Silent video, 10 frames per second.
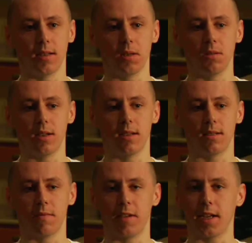use it as
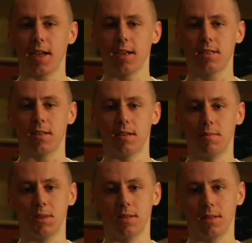a vacation
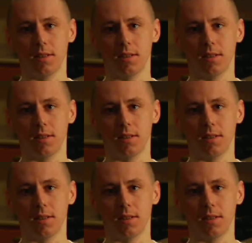almost,